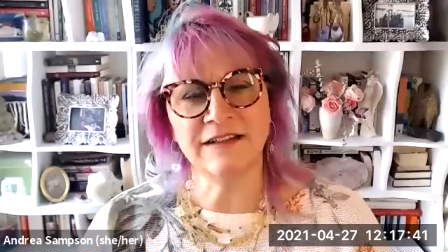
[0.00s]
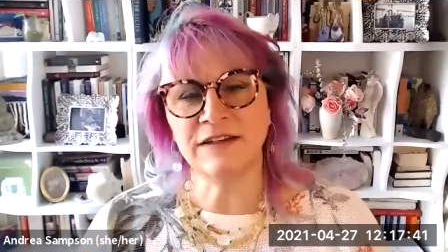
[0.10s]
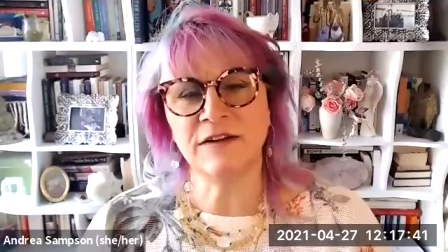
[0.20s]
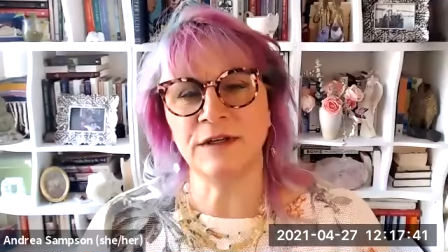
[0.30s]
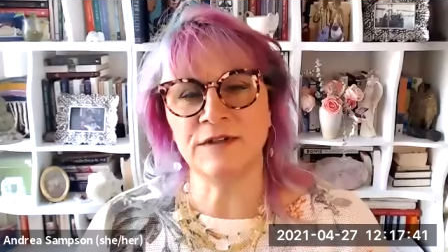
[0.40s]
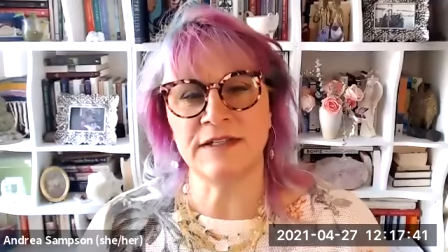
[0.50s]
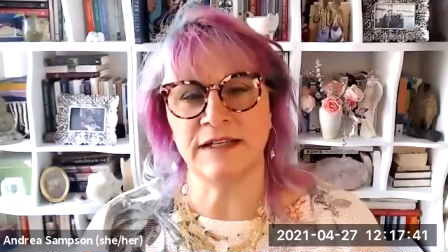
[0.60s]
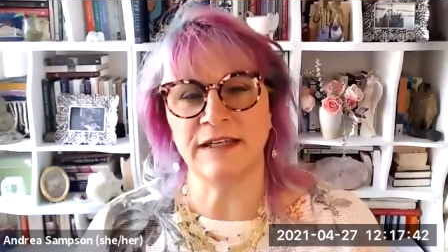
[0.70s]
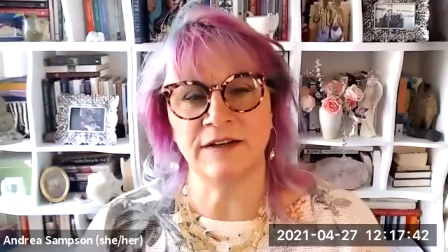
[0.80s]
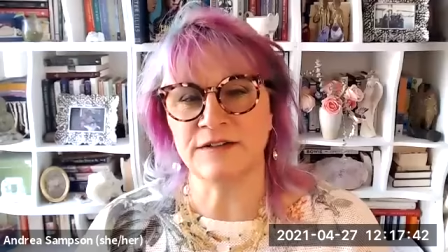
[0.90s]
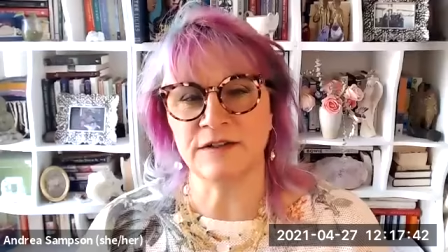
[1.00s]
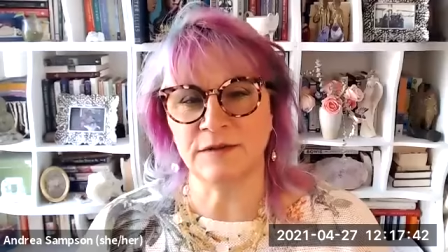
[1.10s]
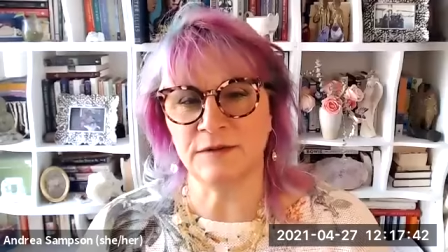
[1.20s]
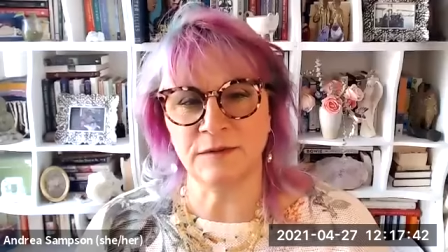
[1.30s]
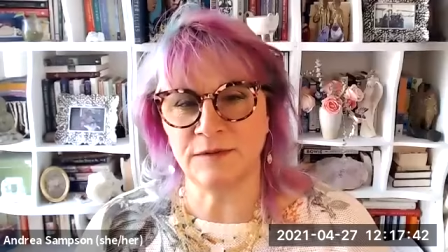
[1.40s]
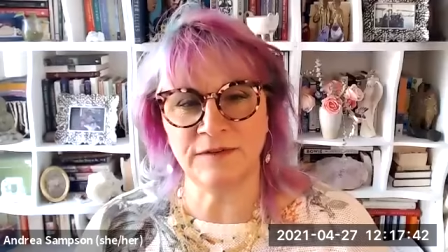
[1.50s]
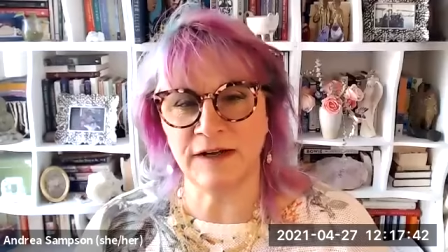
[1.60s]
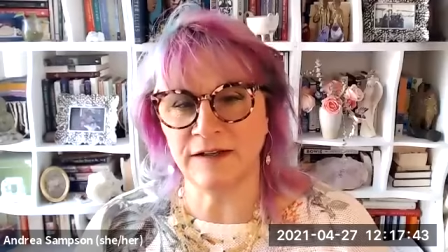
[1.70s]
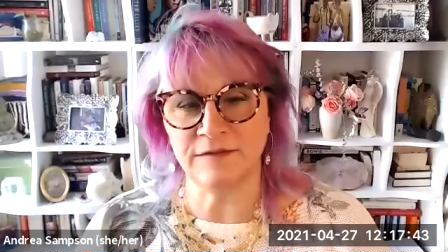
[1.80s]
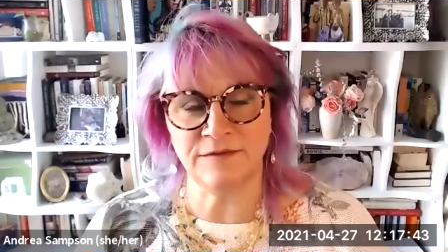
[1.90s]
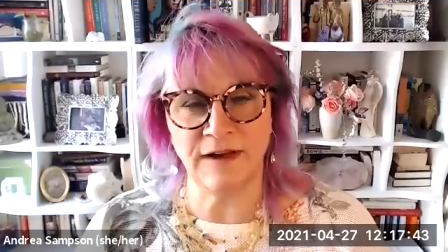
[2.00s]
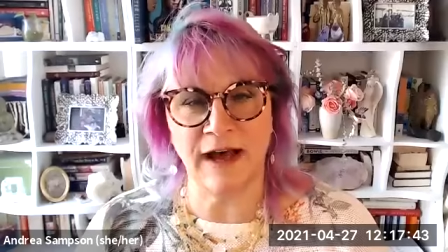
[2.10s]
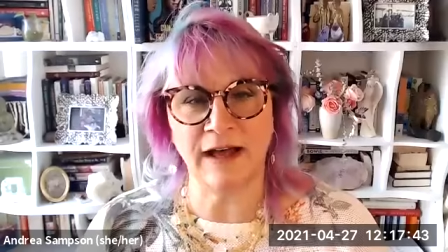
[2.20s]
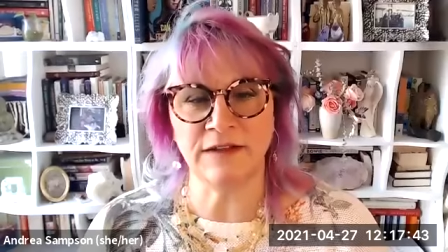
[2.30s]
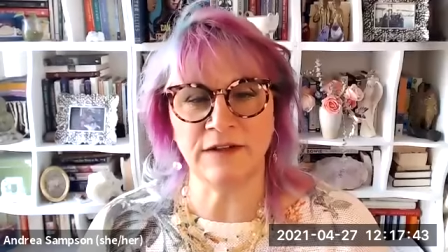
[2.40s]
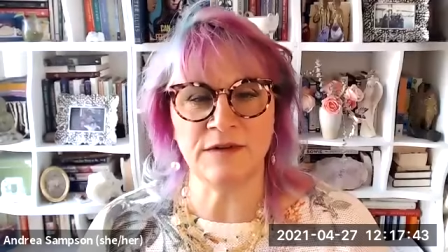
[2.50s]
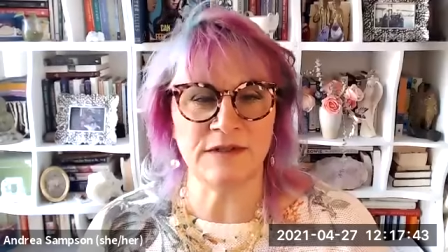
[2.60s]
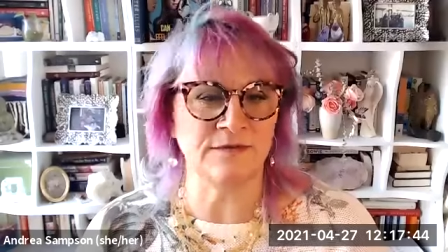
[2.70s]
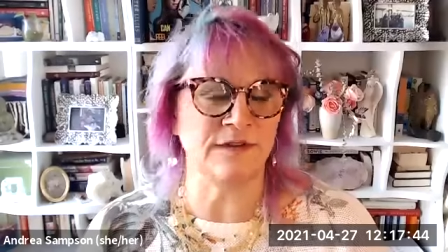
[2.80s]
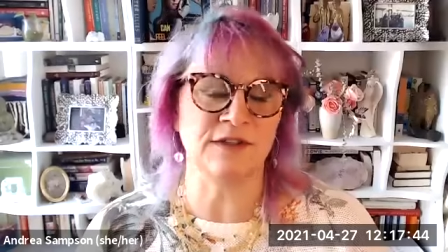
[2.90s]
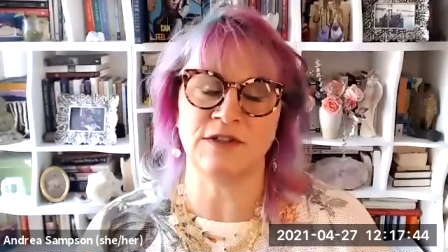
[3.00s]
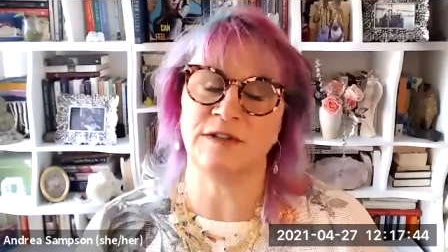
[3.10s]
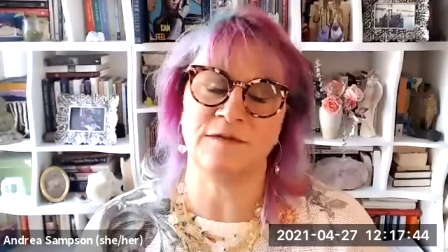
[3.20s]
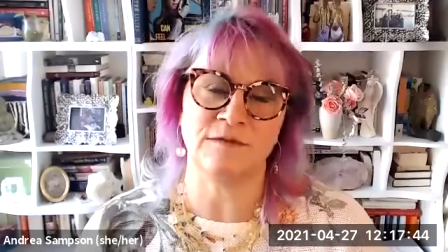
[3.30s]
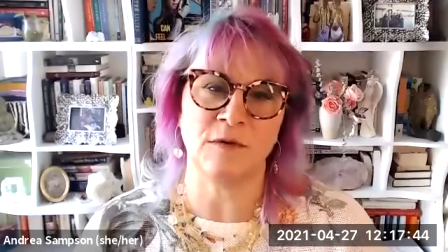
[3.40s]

love what you're saying here. So we've got values, vision,